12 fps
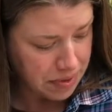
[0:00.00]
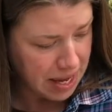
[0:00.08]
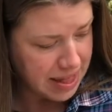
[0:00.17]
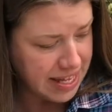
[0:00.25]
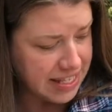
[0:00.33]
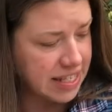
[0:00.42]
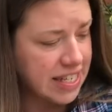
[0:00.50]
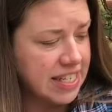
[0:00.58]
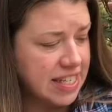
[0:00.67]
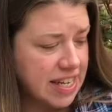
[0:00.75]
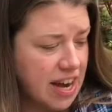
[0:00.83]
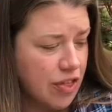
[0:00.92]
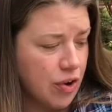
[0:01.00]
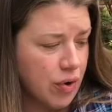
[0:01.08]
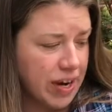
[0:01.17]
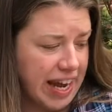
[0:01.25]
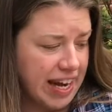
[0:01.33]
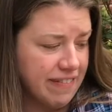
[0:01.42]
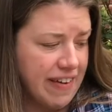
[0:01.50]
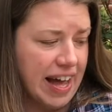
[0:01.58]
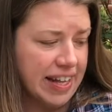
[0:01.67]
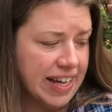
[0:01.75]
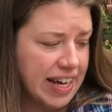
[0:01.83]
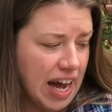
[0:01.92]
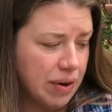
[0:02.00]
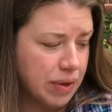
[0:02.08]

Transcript: This is another Organic Valley.